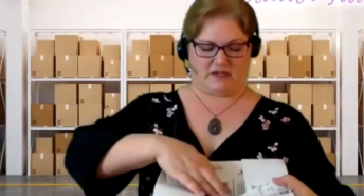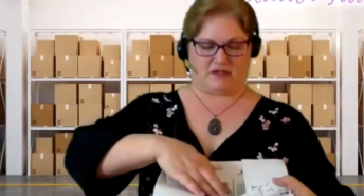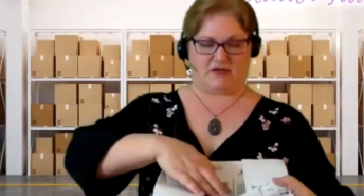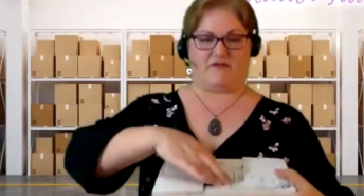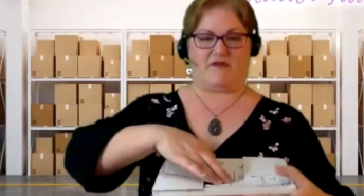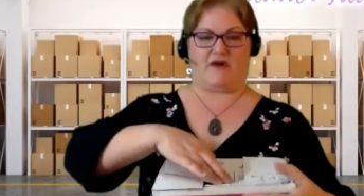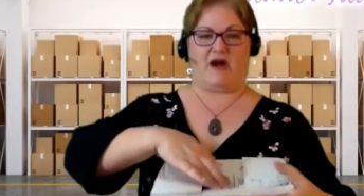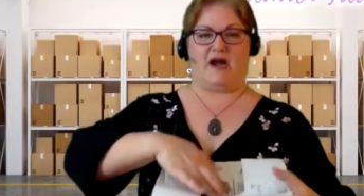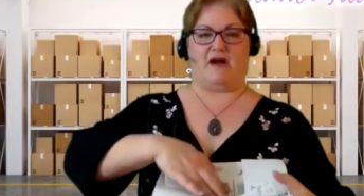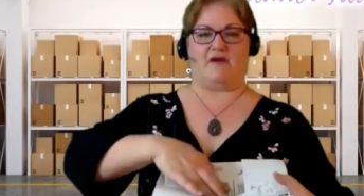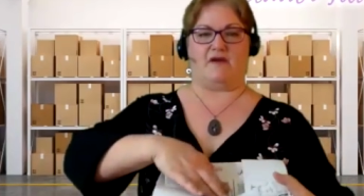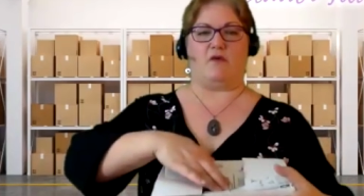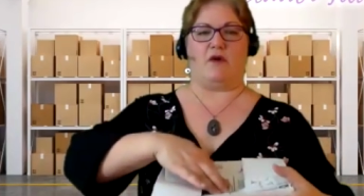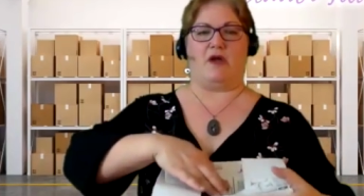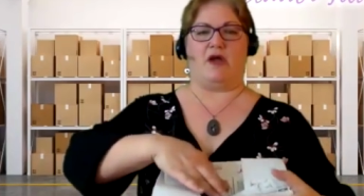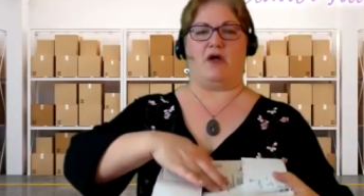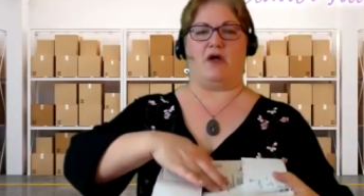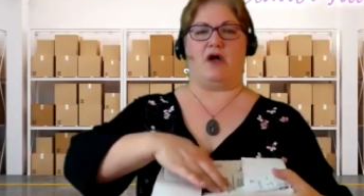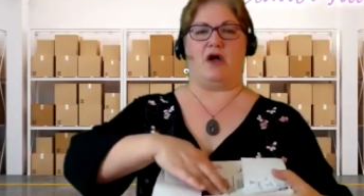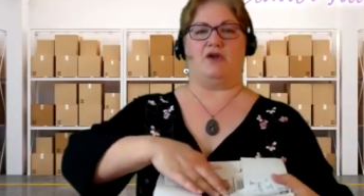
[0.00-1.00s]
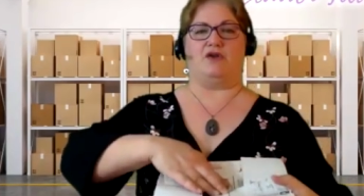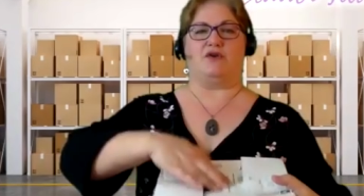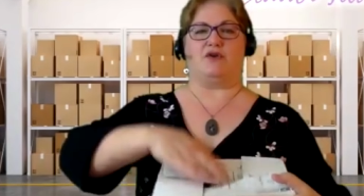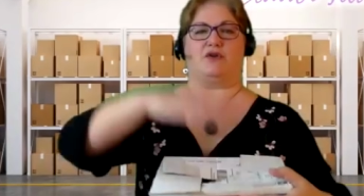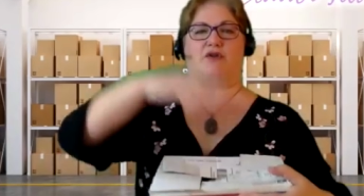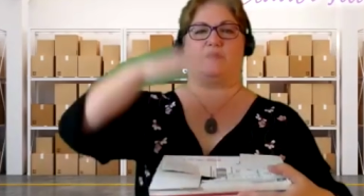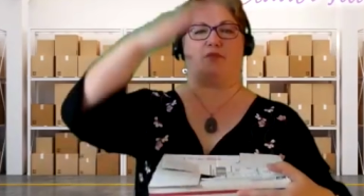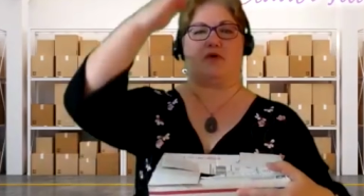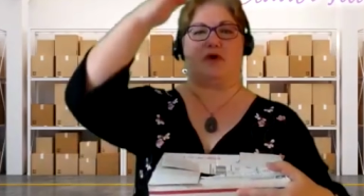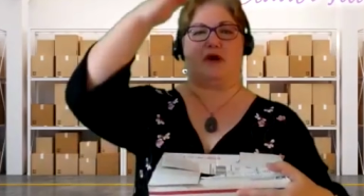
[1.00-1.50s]
survive well
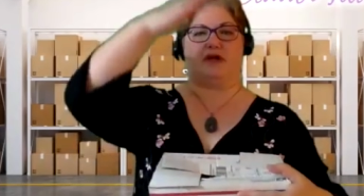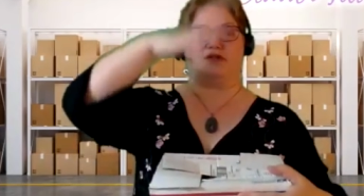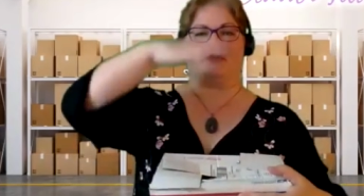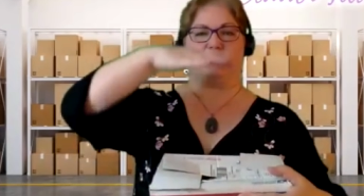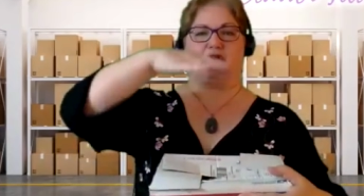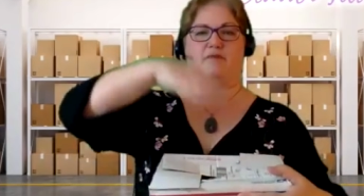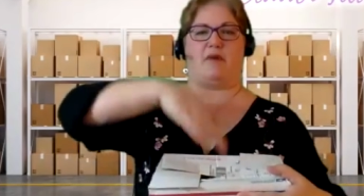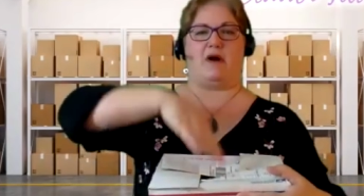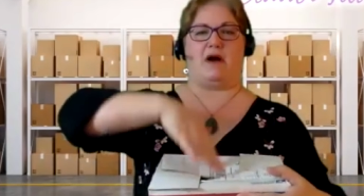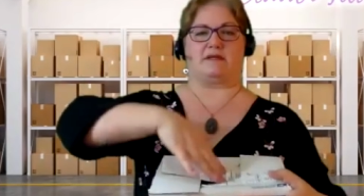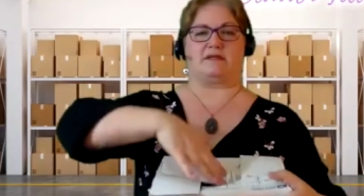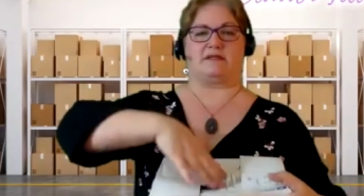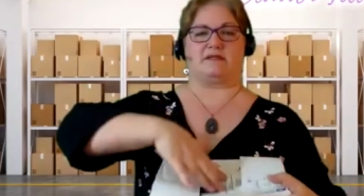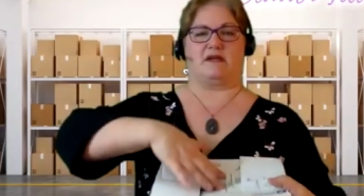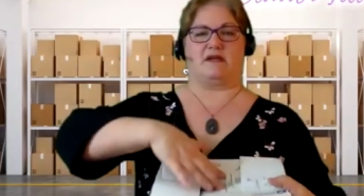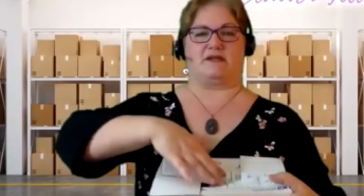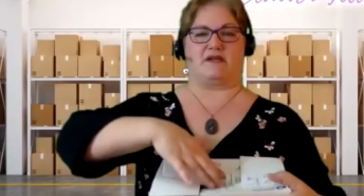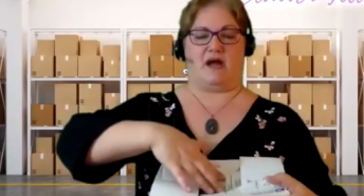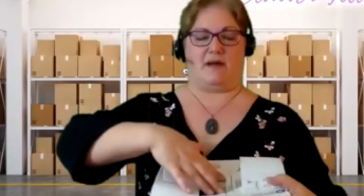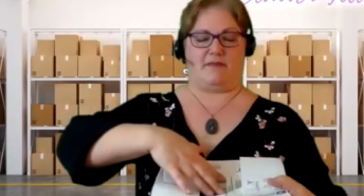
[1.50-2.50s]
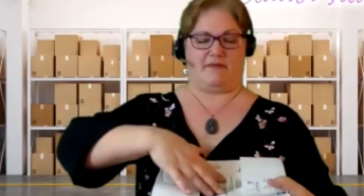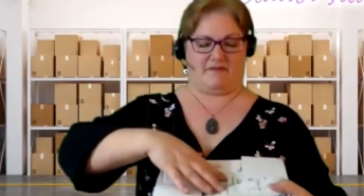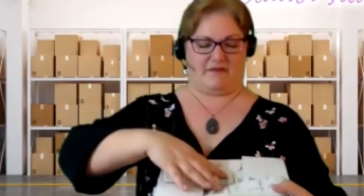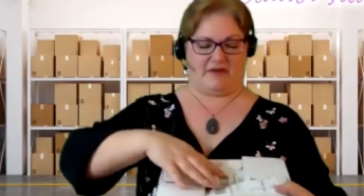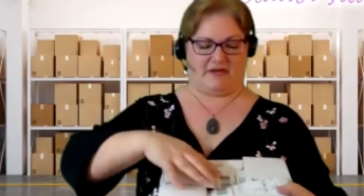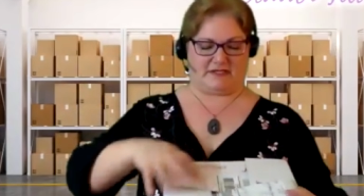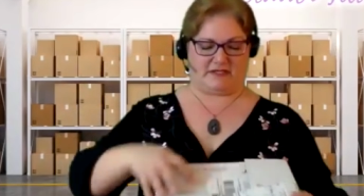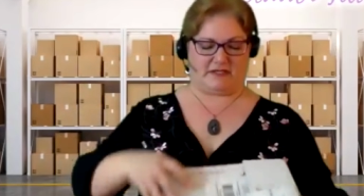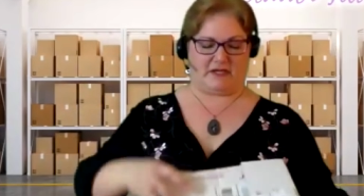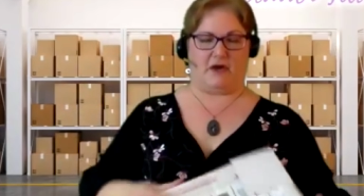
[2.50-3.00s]
under the pressure of boxes on top of
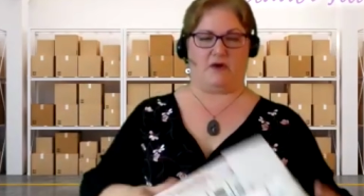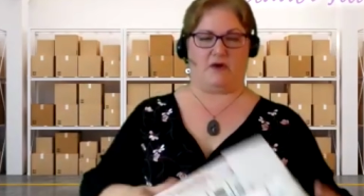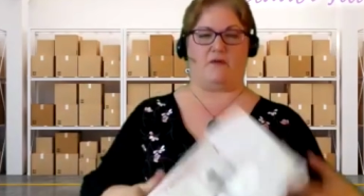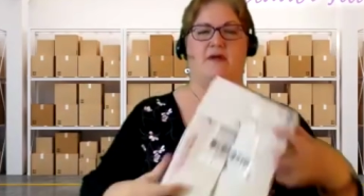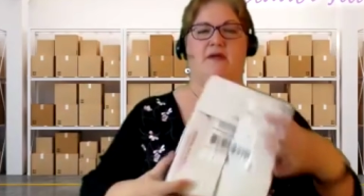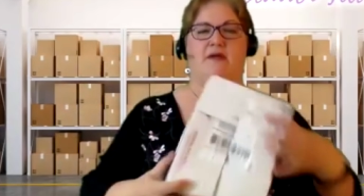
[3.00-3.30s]
it. So,